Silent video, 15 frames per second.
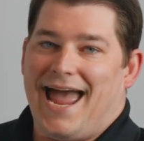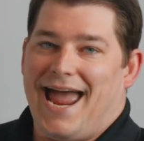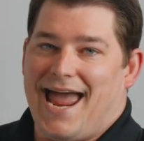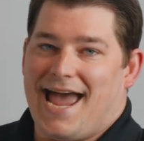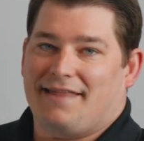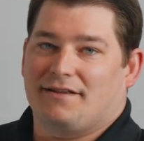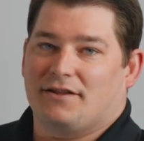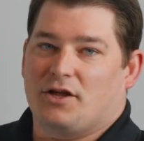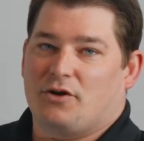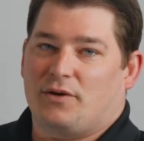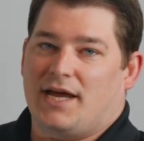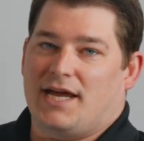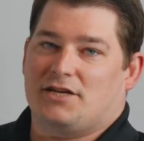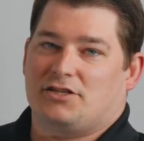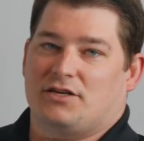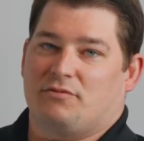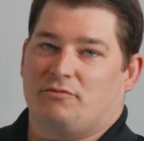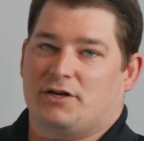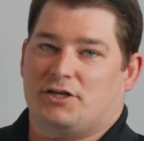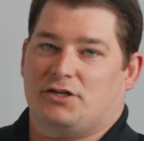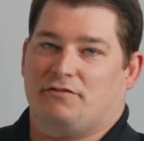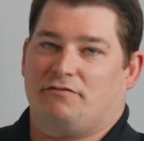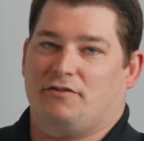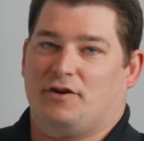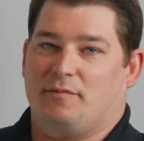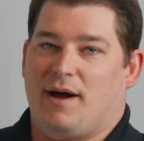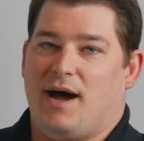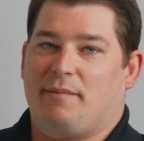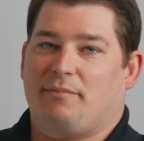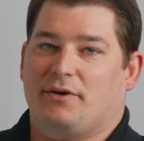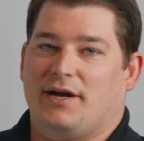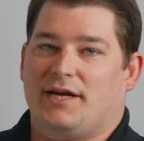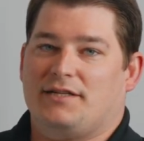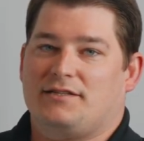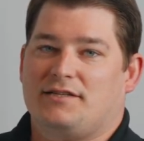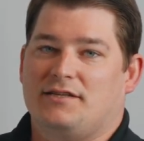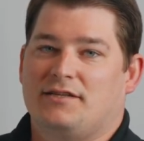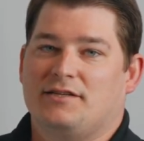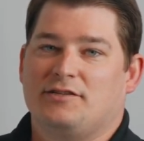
and the location in which your firm operates.